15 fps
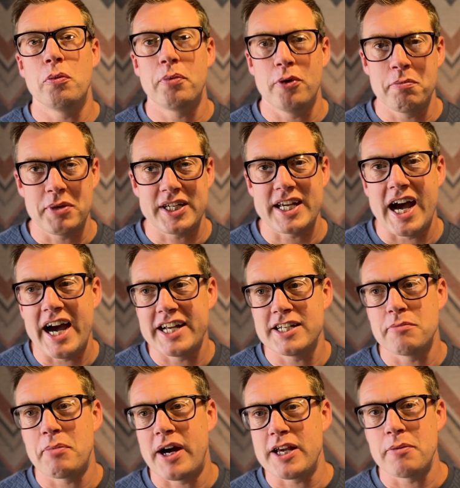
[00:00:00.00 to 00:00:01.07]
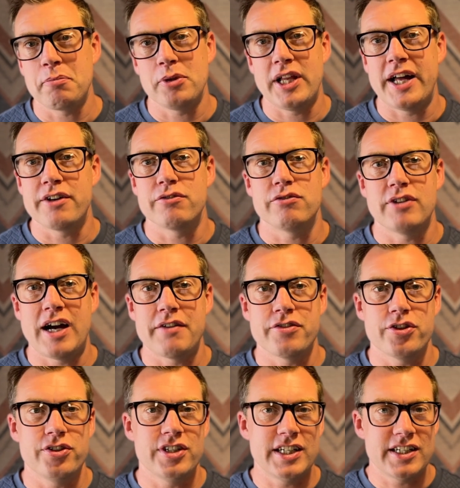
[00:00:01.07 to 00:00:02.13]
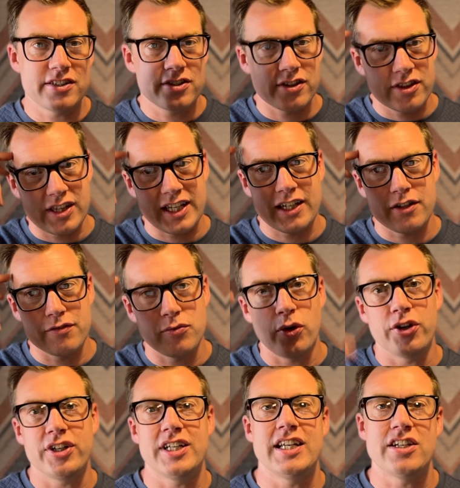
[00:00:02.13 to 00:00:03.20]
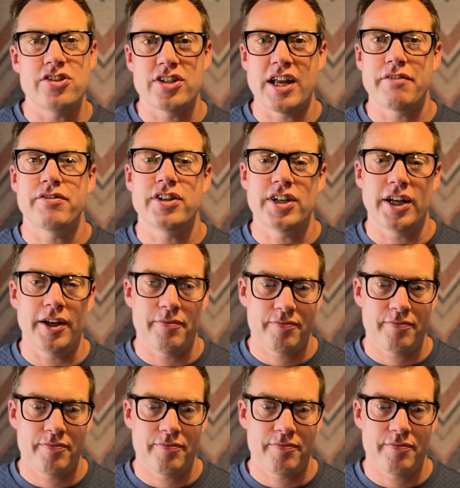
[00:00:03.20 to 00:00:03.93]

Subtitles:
and be guided by a plan rather than needing to think of one each and every day.